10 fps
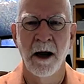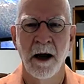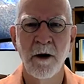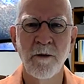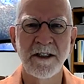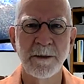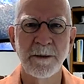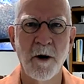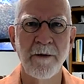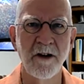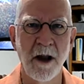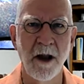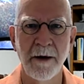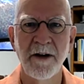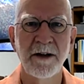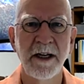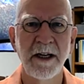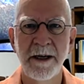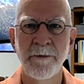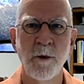Hello, this is Marvin
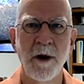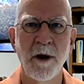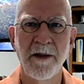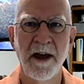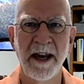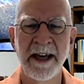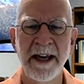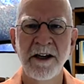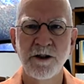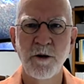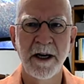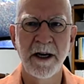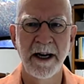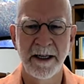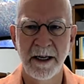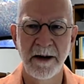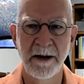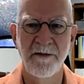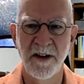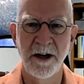Glotfelty with an industry
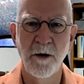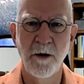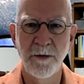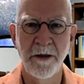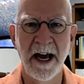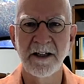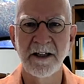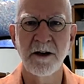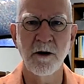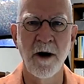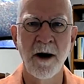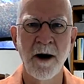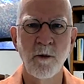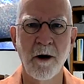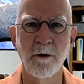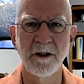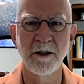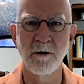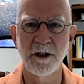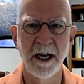connected video from the National Groundwater
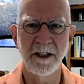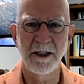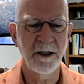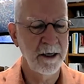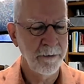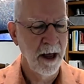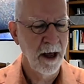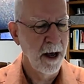Association.